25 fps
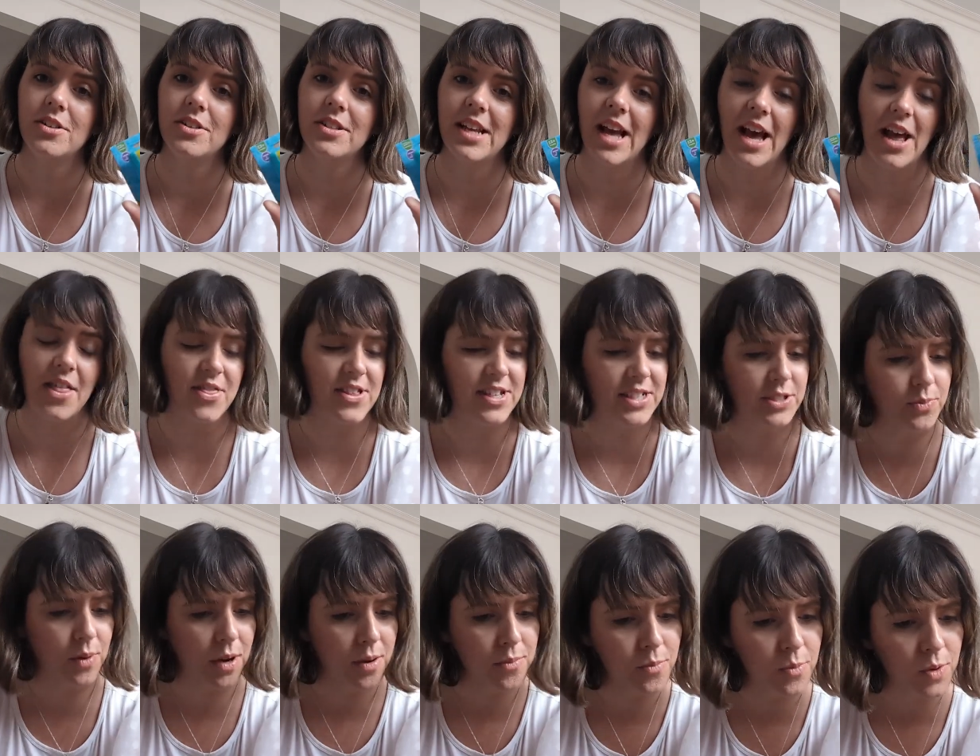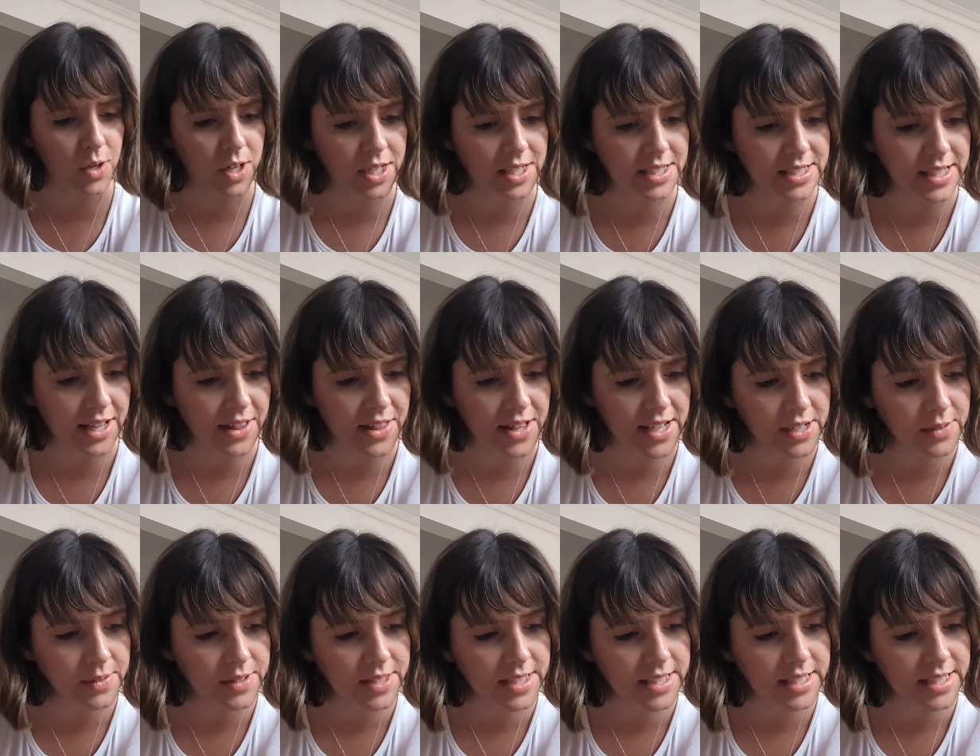yeah, this one was, I
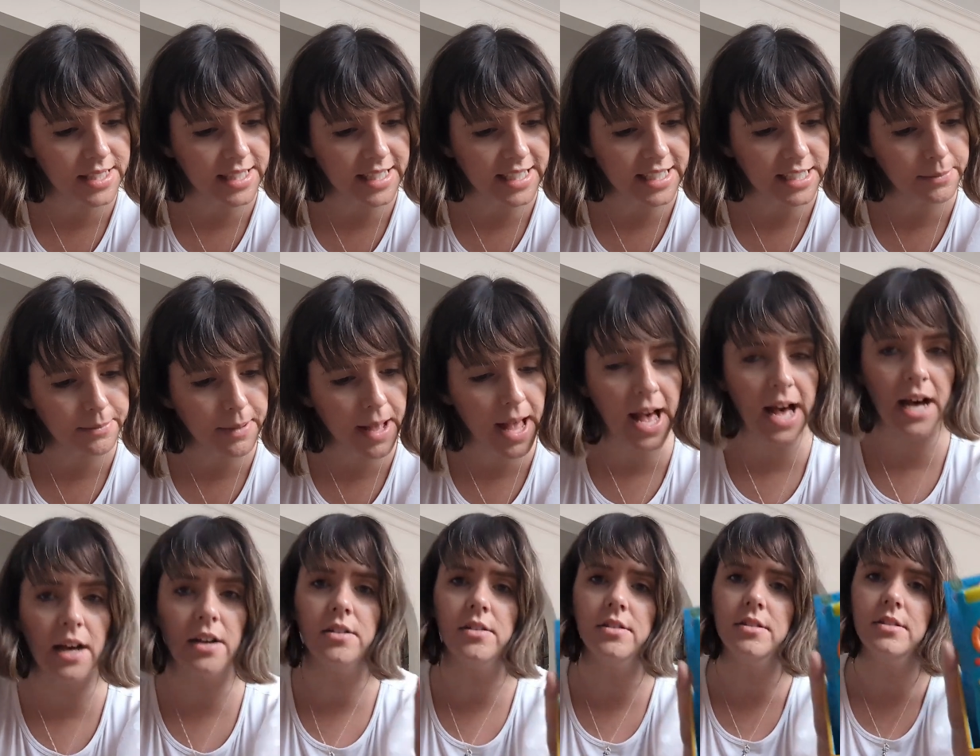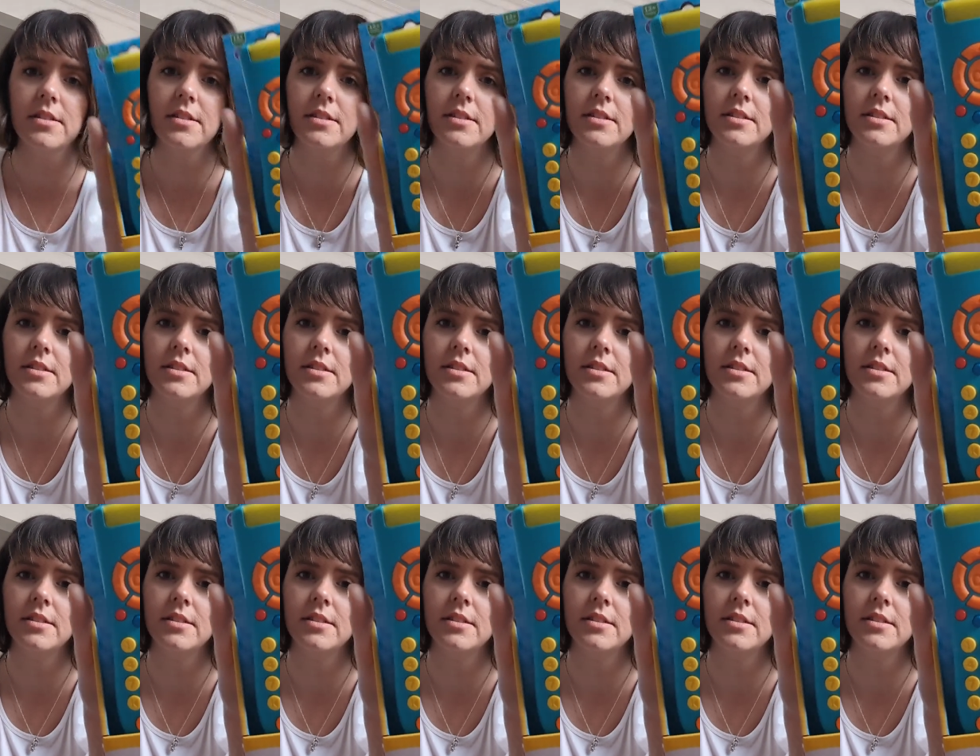think it was £6.